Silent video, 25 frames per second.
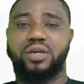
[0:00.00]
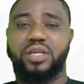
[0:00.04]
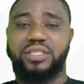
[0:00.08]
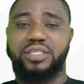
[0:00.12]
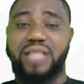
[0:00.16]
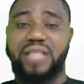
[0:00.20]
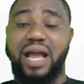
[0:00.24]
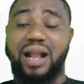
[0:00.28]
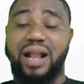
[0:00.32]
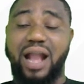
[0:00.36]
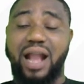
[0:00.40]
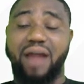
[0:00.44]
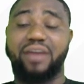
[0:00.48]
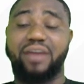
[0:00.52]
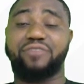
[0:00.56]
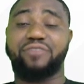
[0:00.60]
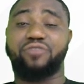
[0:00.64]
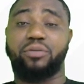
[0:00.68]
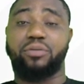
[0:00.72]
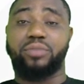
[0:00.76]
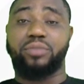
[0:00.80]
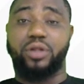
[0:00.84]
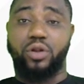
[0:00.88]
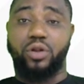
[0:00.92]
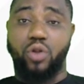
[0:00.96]
is now carried
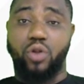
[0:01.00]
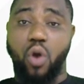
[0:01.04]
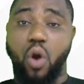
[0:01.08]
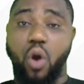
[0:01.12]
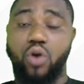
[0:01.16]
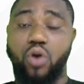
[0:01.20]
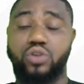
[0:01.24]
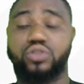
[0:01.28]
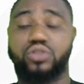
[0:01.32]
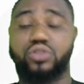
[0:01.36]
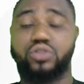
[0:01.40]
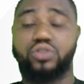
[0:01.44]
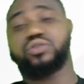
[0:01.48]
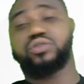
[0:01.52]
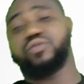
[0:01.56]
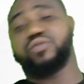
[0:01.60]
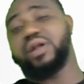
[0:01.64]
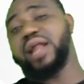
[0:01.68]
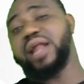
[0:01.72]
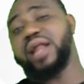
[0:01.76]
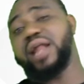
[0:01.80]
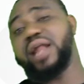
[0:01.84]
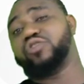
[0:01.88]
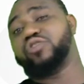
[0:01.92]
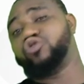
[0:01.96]
from the lungs
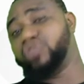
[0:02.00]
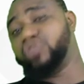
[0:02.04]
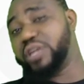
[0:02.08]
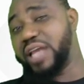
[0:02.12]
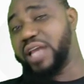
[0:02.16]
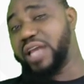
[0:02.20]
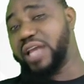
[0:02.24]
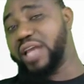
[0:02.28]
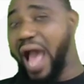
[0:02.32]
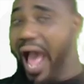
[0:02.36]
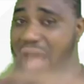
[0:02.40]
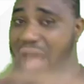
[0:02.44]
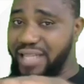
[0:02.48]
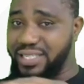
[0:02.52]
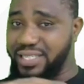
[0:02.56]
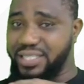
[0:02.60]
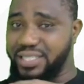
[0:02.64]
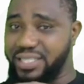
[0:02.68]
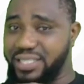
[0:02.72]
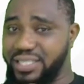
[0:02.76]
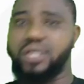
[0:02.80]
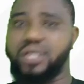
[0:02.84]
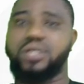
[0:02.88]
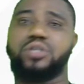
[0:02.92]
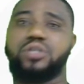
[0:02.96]
rather to the heart
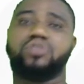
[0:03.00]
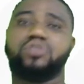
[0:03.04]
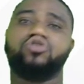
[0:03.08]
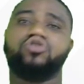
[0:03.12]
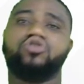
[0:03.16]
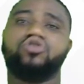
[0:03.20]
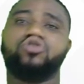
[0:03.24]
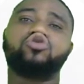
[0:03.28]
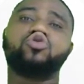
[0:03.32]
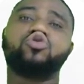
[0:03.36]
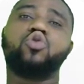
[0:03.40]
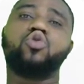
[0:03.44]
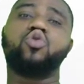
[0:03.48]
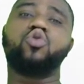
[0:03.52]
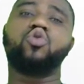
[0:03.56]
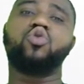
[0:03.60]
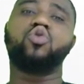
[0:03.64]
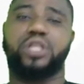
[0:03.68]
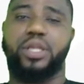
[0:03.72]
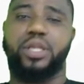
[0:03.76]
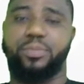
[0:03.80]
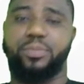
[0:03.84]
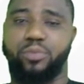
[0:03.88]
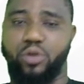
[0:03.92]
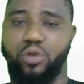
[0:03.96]
through the